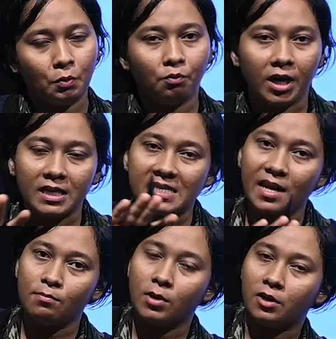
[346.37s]
One is
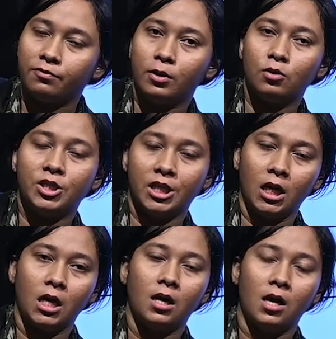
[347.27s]
their morphology,
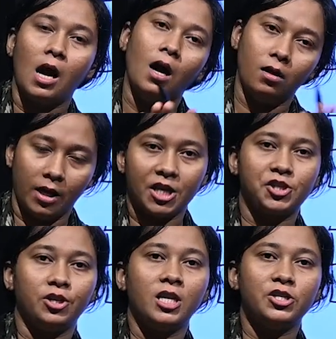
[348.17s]

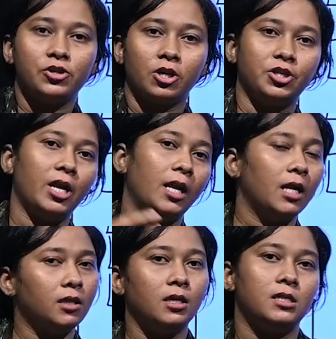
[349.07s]
external structure,
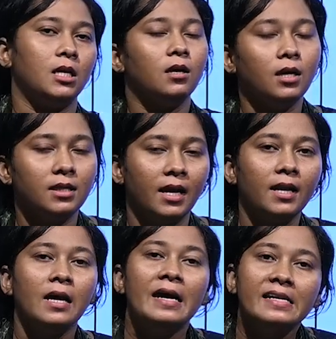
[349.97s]
another is
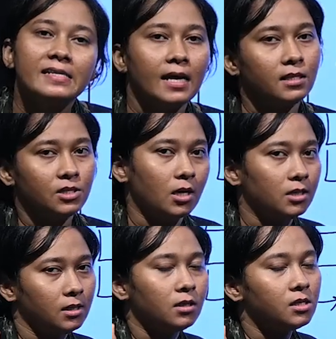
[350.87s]
their cell
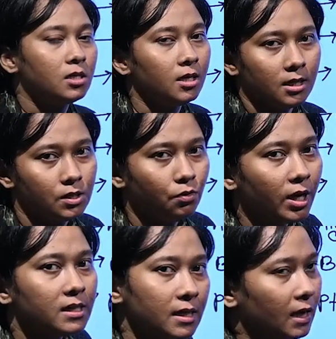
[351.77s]
studies,
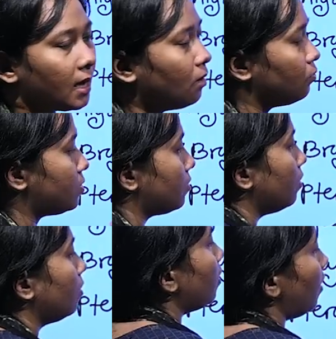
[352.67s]
okay, cell counts
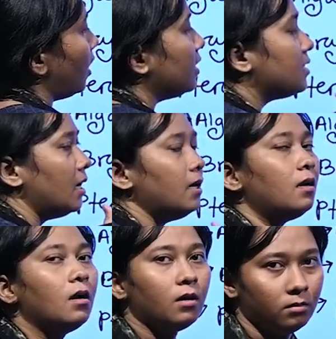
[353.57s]
and
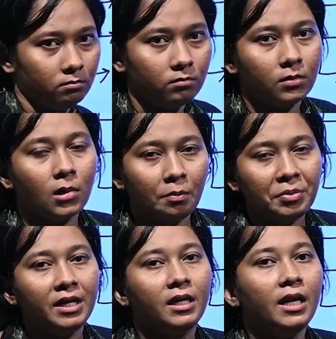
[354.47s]
cell
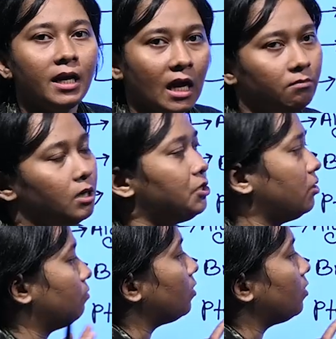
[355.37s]
completely elaboration,